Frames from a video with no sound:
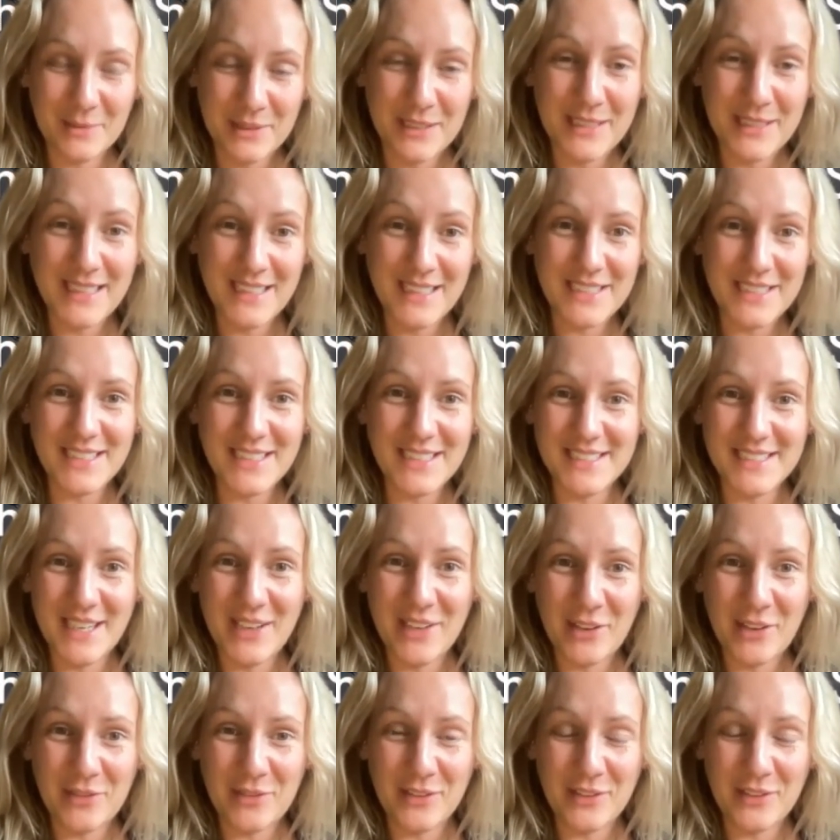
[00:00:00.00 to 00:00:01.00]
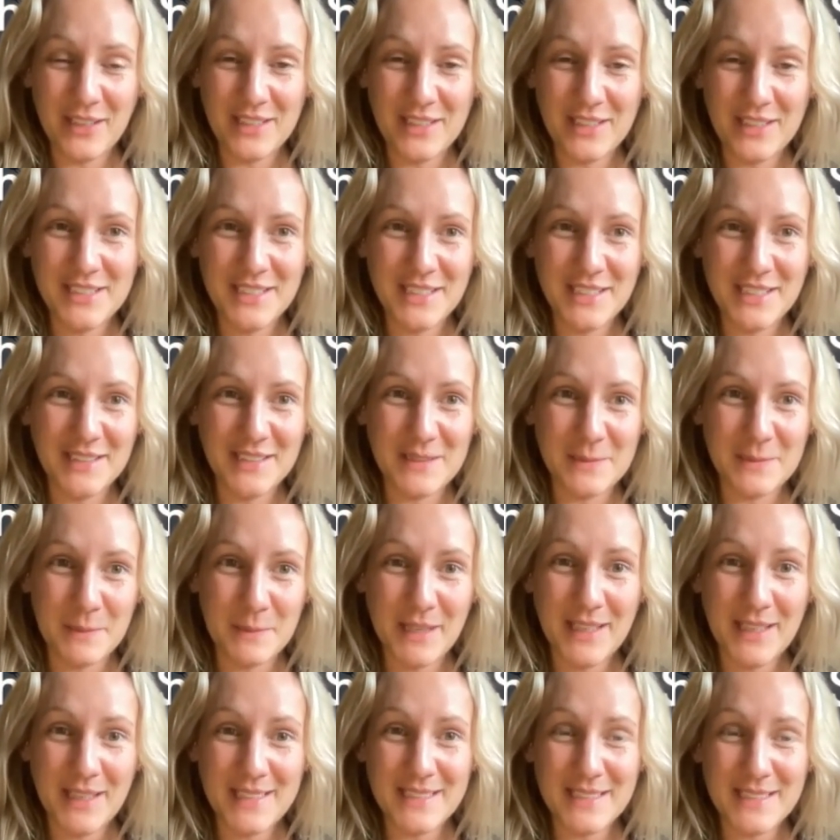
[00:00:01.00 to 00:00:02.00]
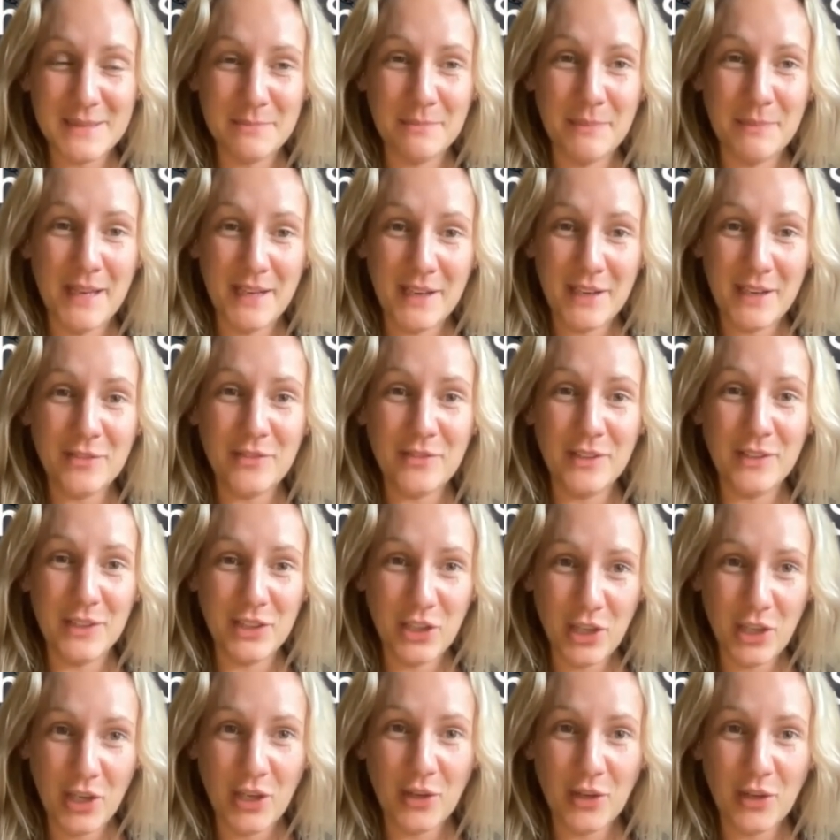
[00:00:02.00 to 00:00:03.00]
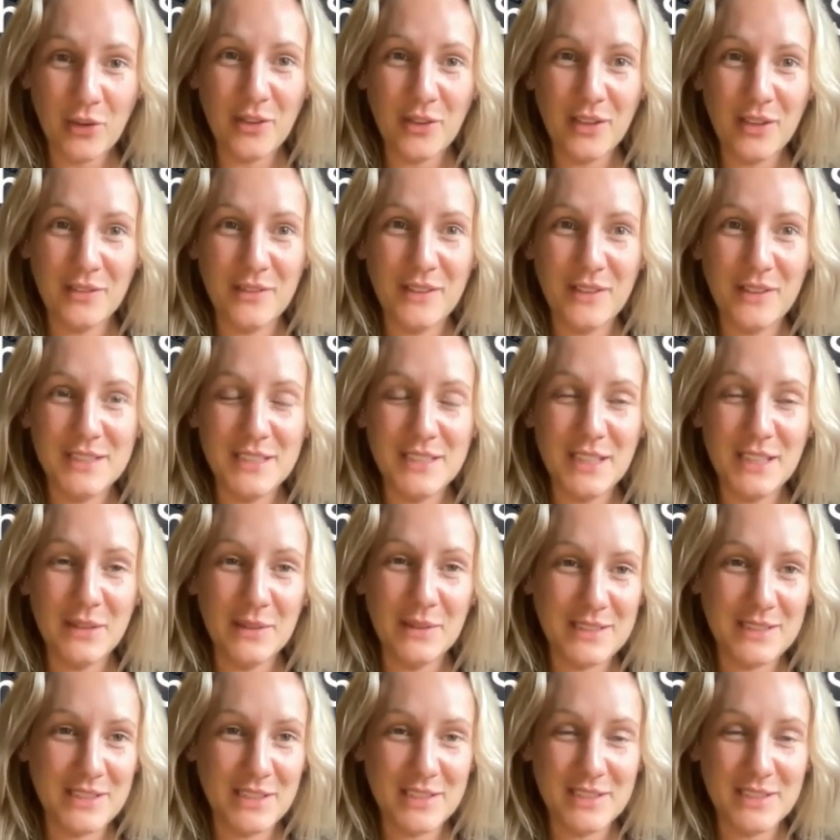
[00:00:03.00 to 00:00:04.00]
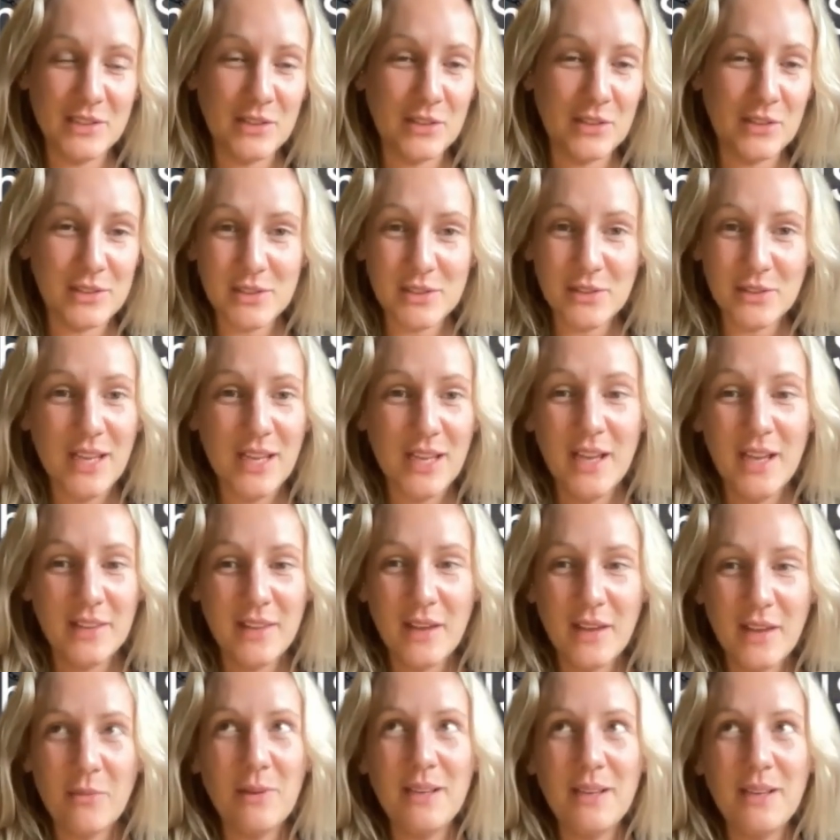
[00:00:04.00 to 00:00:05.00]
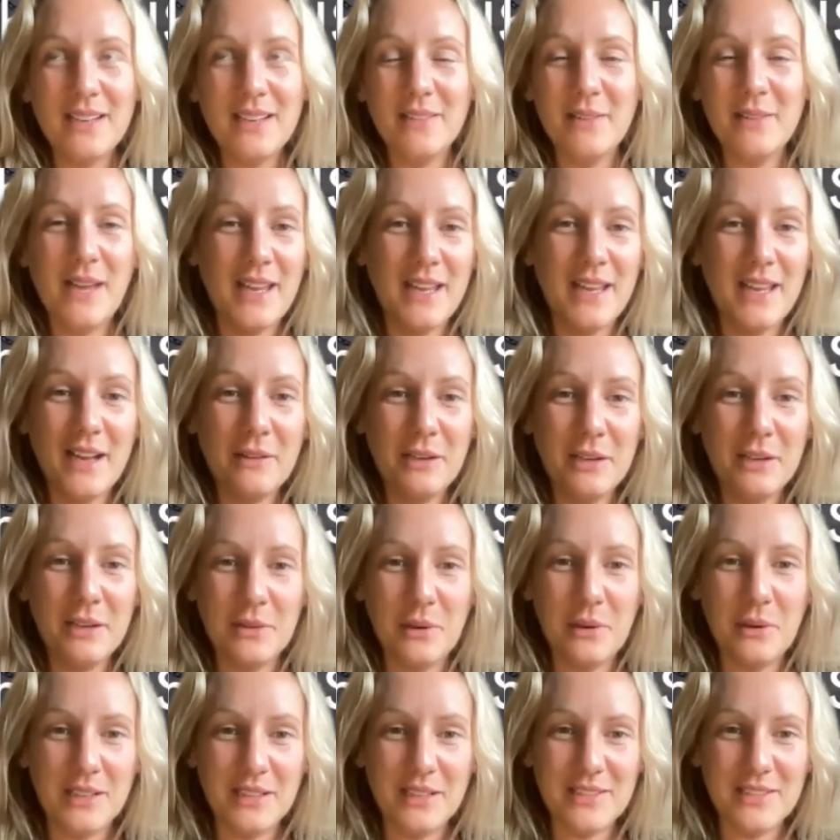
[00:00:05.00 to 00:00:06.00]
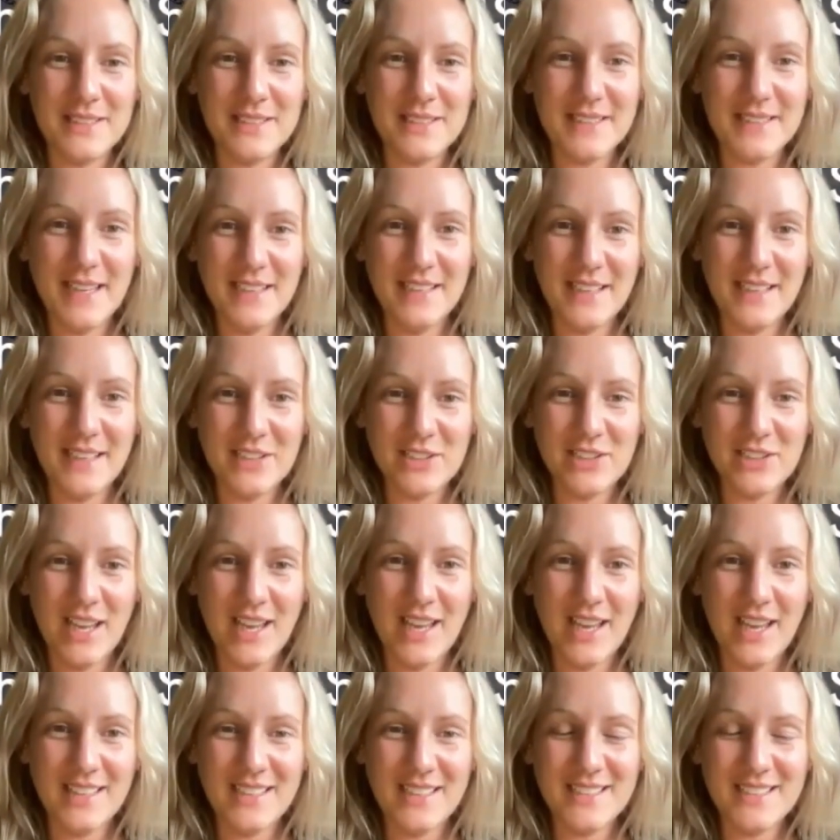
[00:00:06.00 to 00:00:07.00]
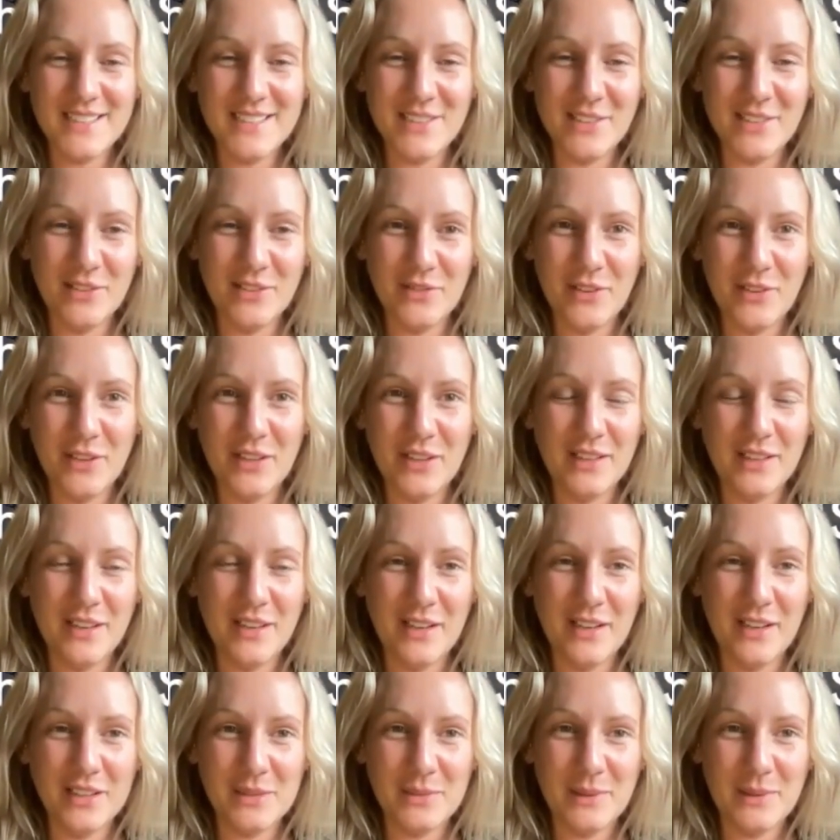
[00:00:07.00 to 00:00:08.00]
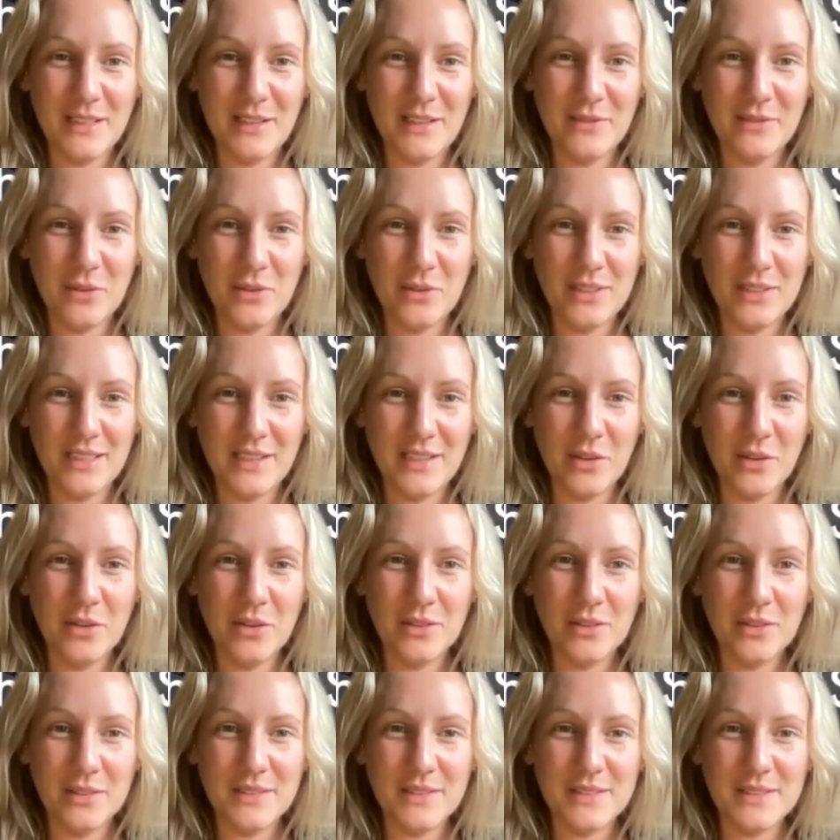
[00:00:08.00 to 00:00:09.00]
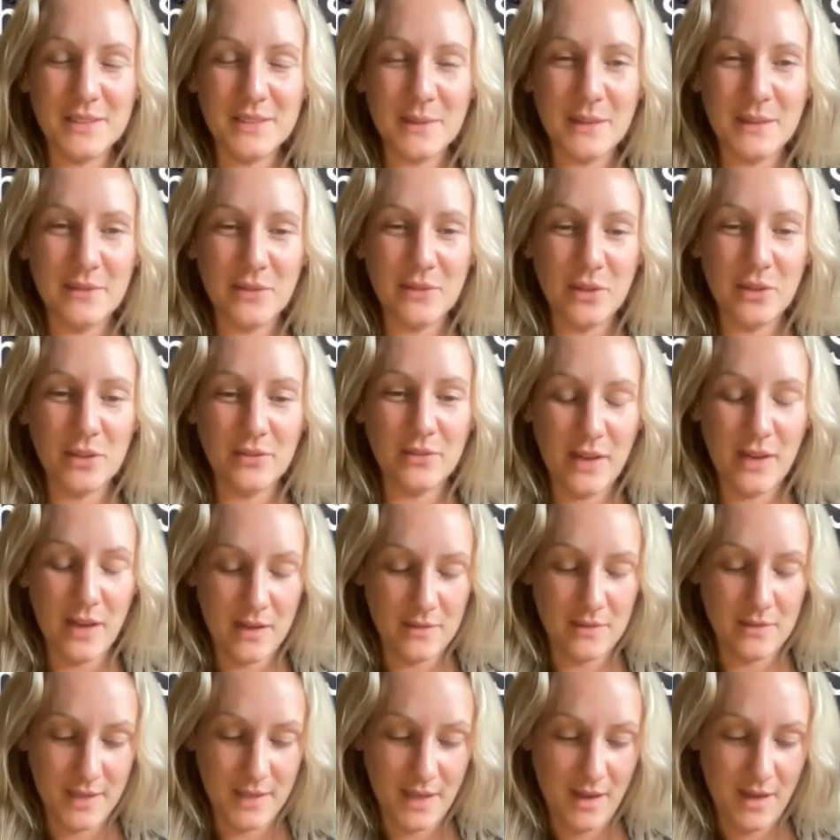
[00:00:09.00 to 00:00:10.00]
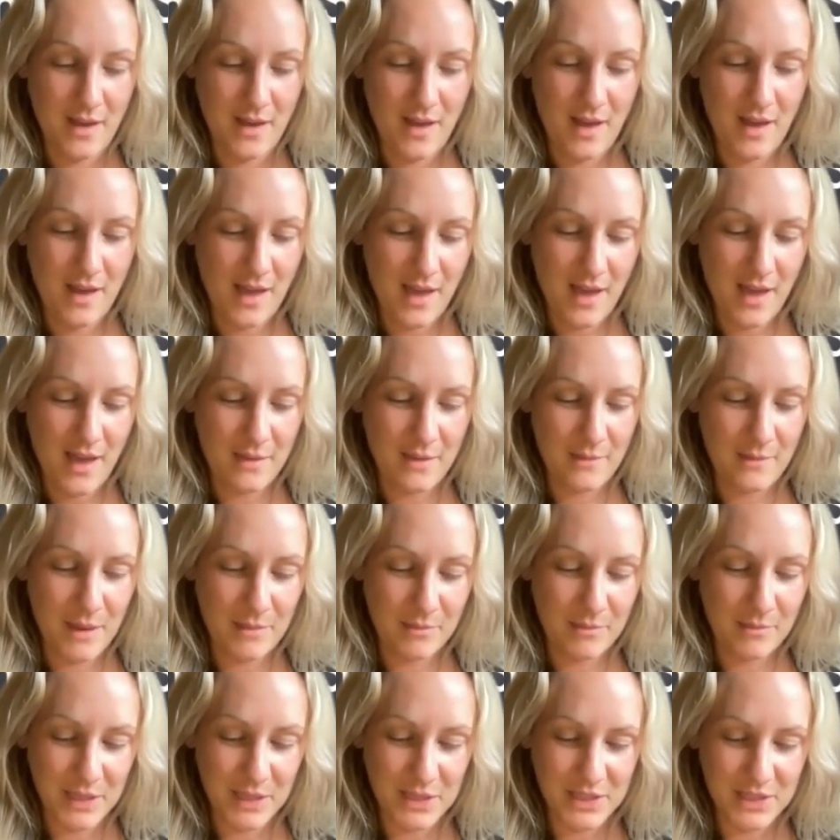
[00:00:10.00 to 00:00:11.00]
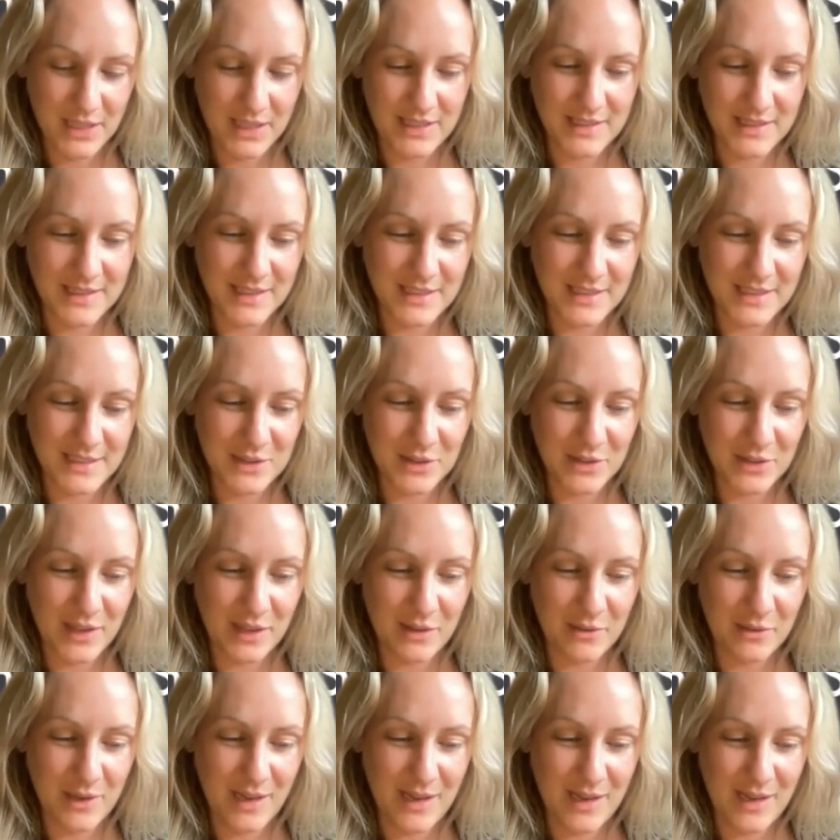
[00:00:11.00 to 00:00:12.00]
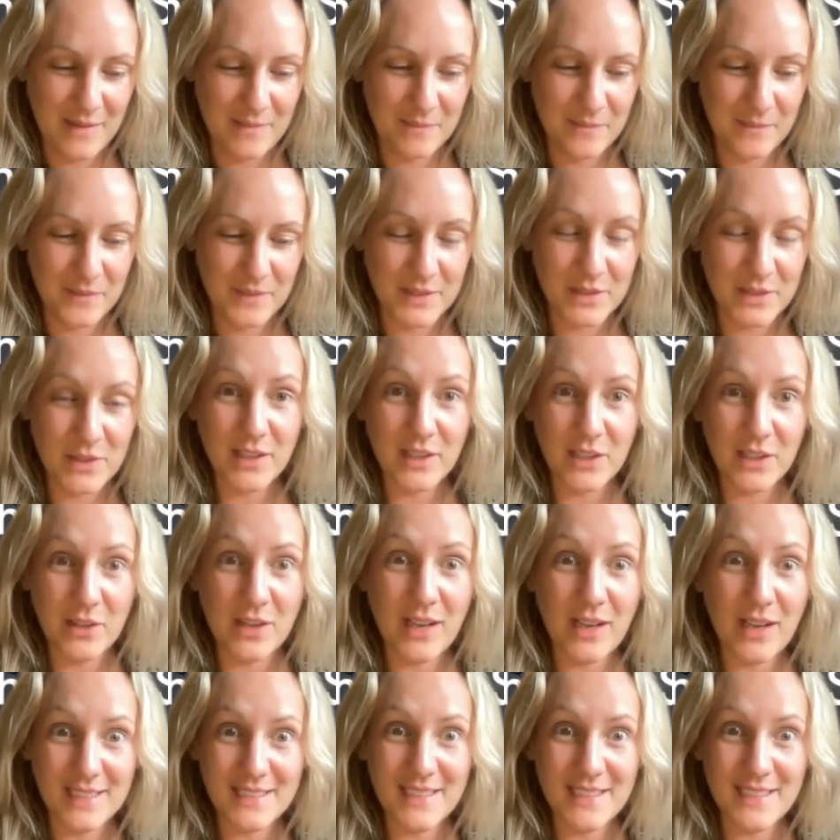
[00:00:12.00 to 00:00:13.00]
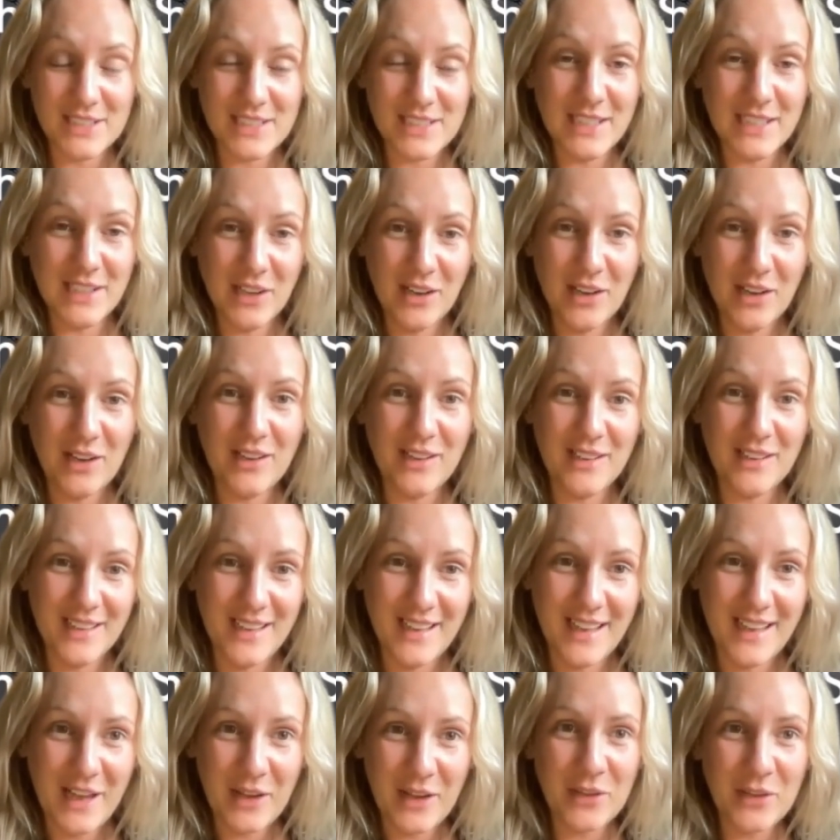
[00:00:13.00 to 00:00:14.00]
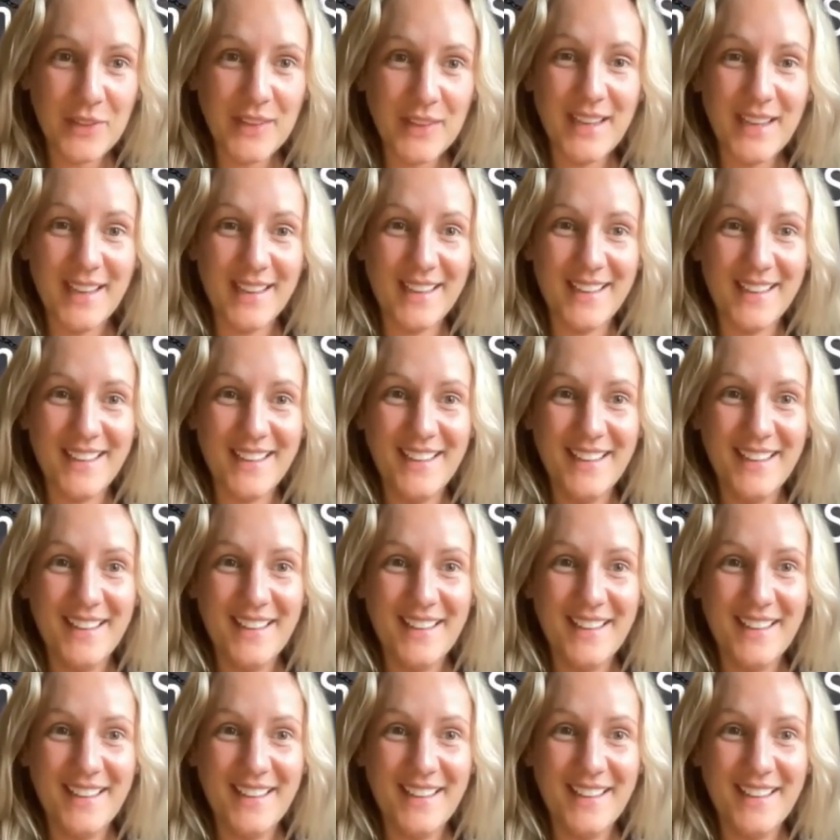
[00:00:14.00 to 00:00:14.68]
We need you to turn off your engines because it's better for you if you do. It's just not so that we can hit our quota as the NHS for our 2040 goals, 2045 ambitions. It's so that you guys actually are healthier.